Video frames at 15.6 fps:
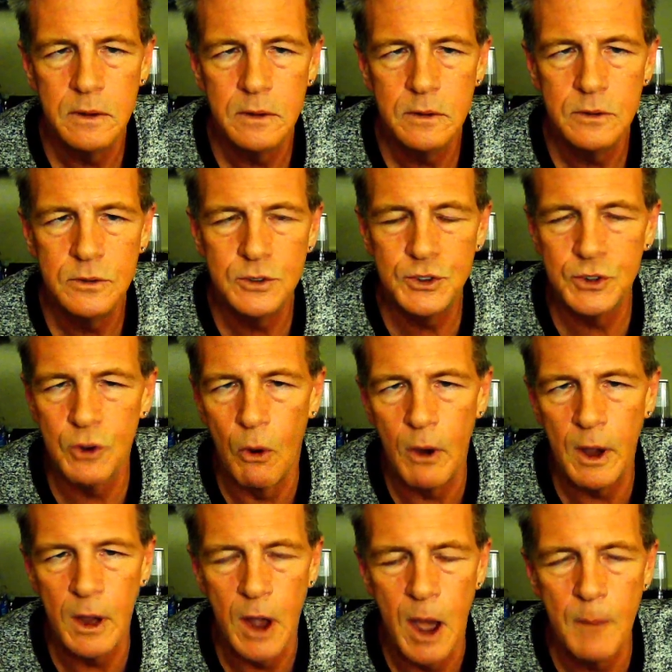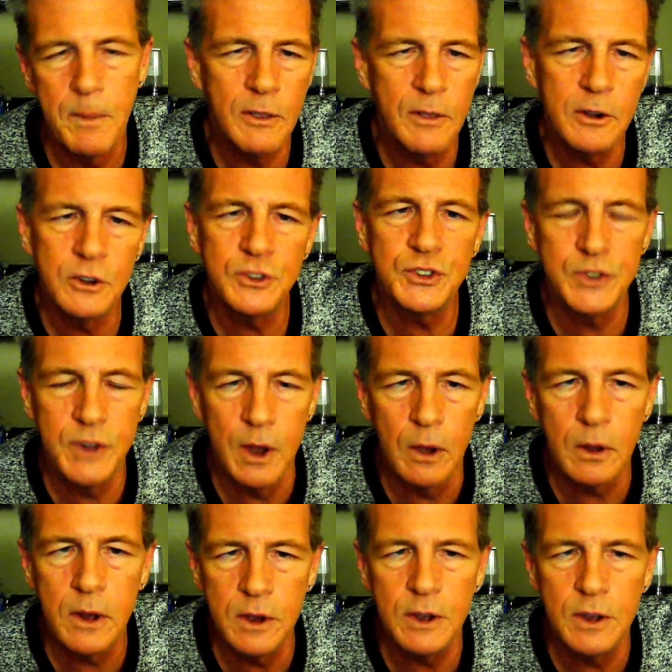storing up, and they're
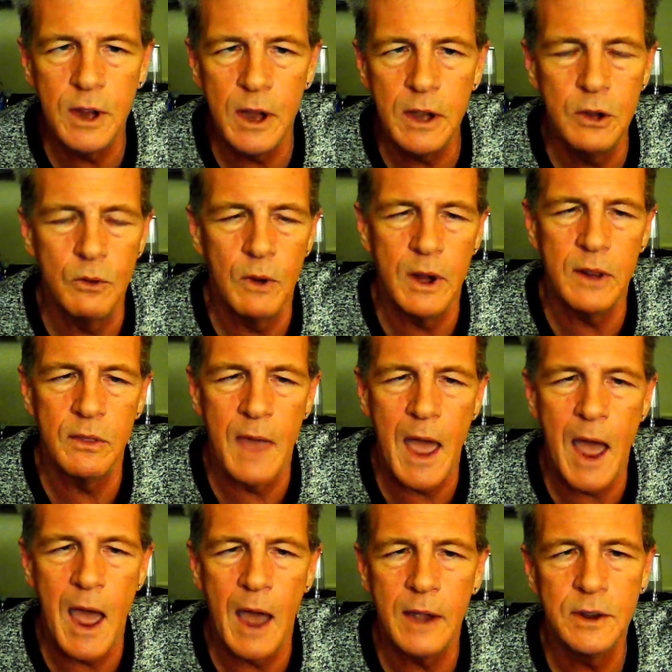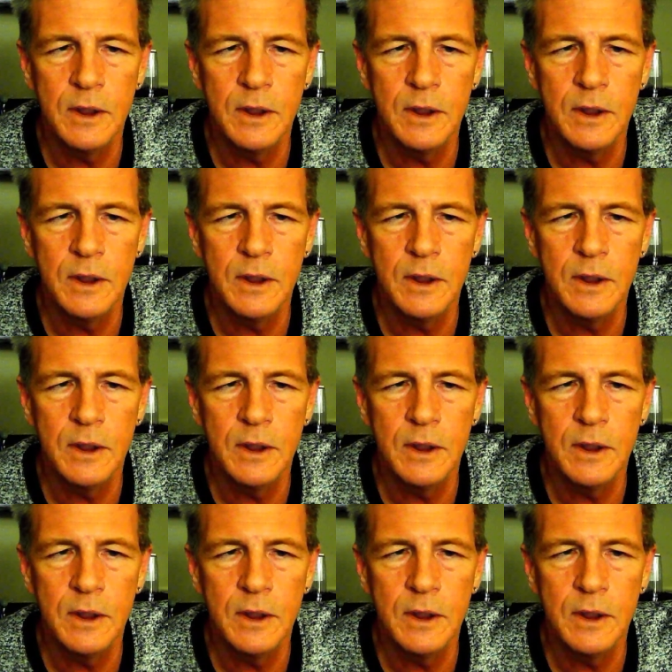still continuing that.